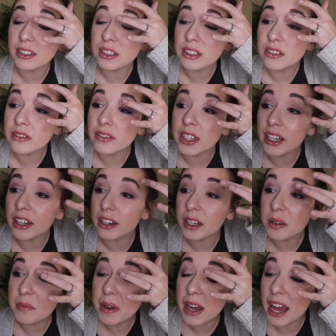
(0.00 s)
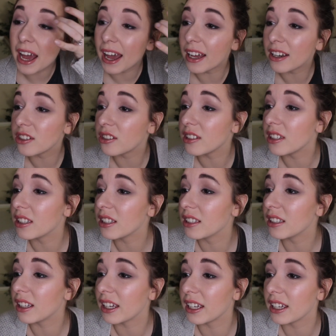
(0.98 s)
It looks very
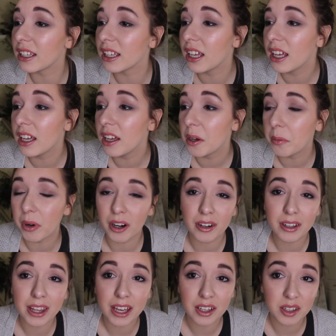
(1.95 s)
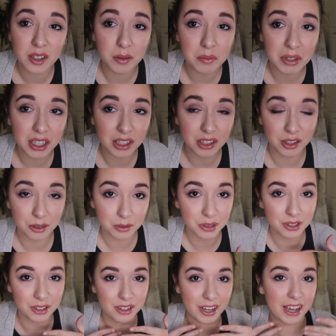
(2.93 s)
patchy. Like part of that could be
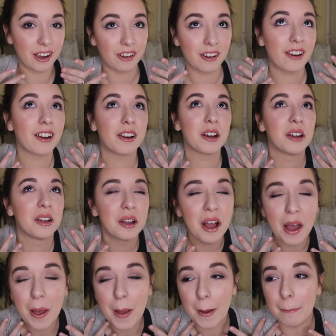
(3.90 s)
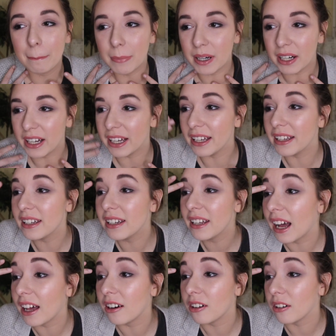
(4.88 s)
user error, but
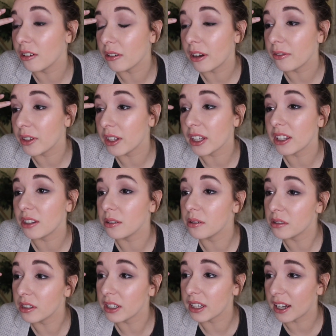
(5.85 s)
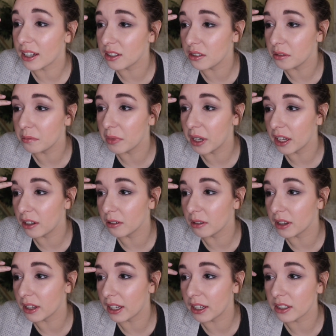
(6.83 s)
I don't know. I feel like usually I do better
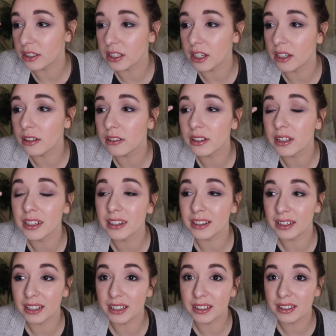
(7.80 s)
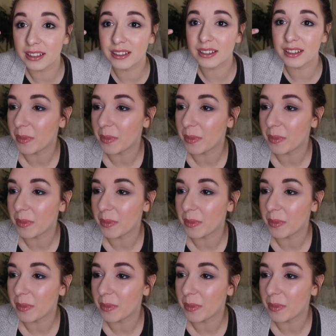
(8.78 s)
with eyeshadow than this.